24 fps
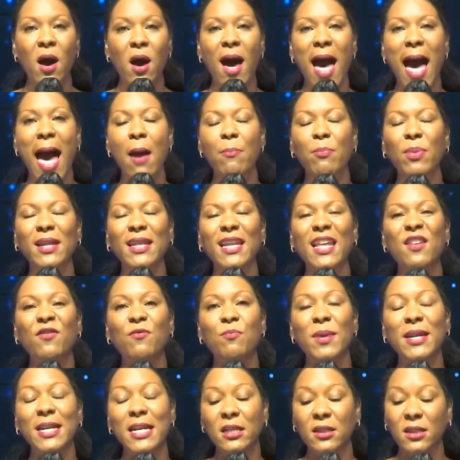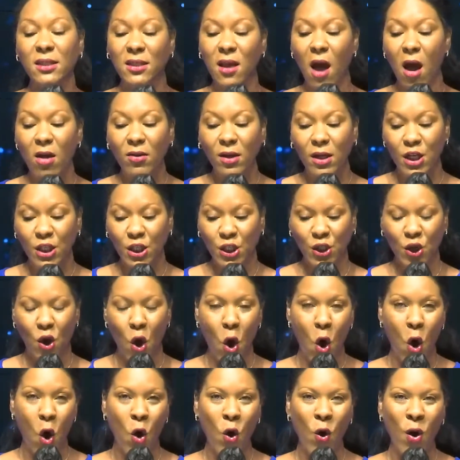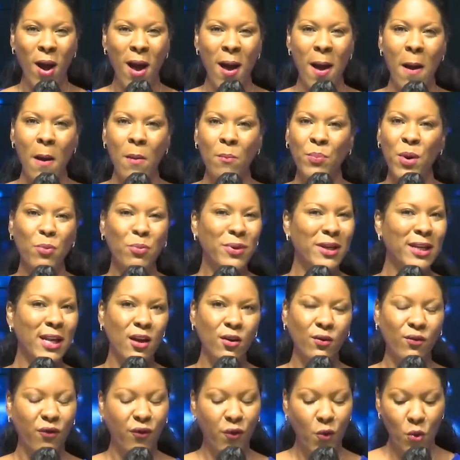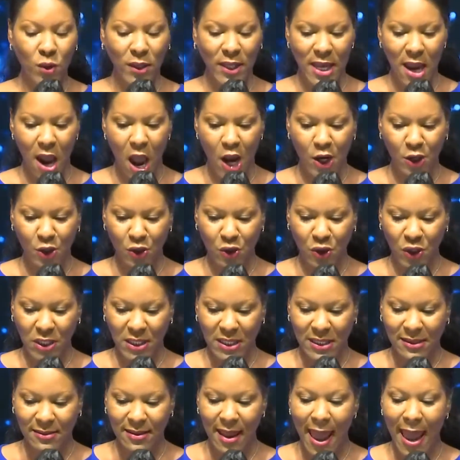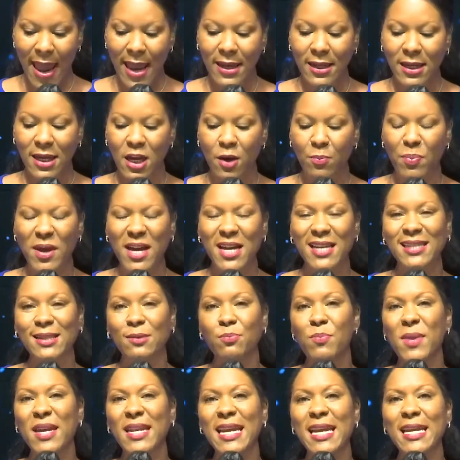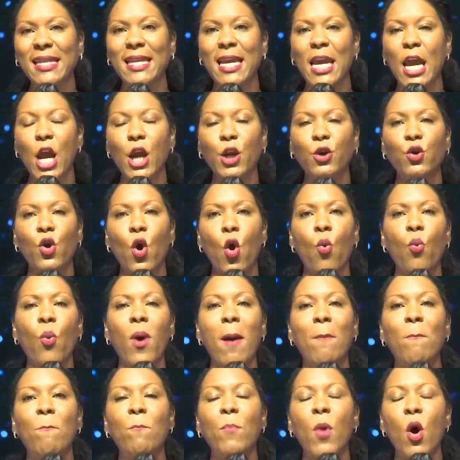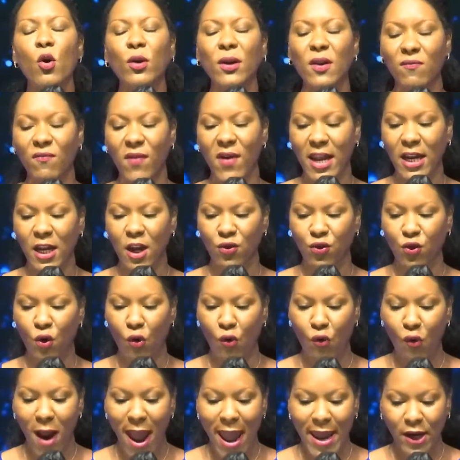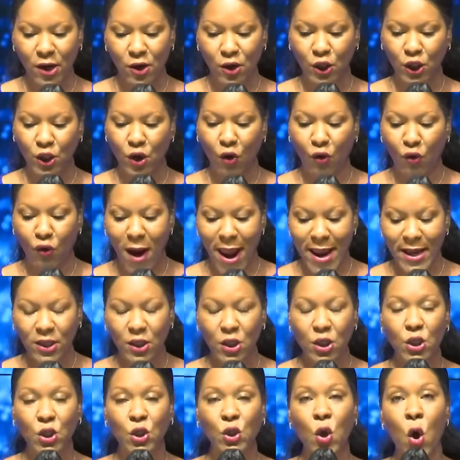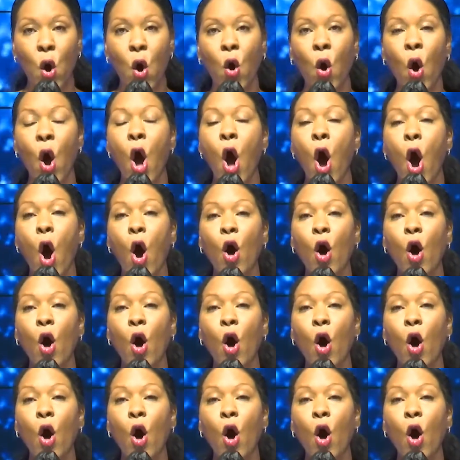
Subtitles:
I believe many sung this song, but we didn't fully understand it because many didn't know what motivated the writer to write the song.